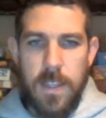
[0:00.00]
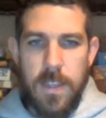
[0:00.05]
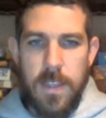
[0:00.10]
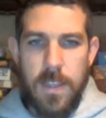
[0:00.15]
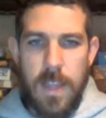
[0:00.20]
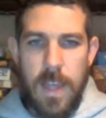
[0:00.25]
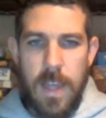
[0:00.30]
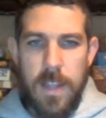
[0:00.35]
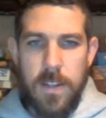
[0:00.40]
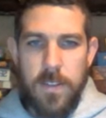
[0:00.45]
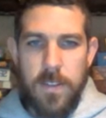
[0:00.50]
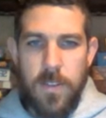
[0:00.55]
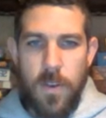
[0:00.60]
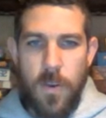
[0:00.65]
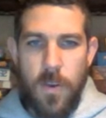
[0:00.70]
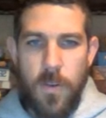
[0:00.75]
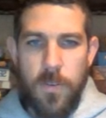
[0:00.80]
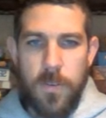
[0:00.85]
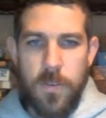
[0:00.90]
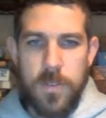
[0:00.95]
that
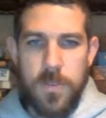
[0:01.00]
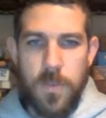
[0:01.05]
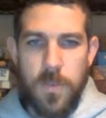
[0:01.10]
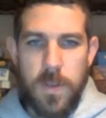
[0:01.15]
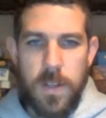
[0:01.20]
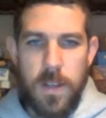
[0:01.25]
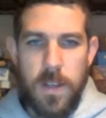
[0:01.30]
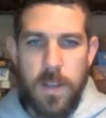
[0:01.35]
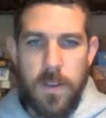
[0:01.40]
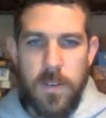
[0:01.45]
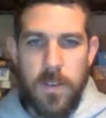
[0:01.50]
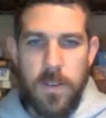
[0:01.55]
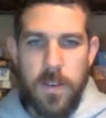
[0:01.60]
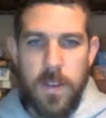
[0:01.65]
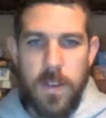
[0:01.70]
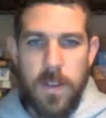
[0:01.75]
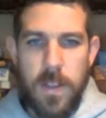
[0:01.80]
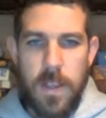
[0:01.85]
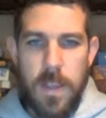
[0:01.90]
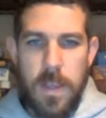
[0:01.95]
totals
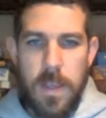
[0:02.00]
100,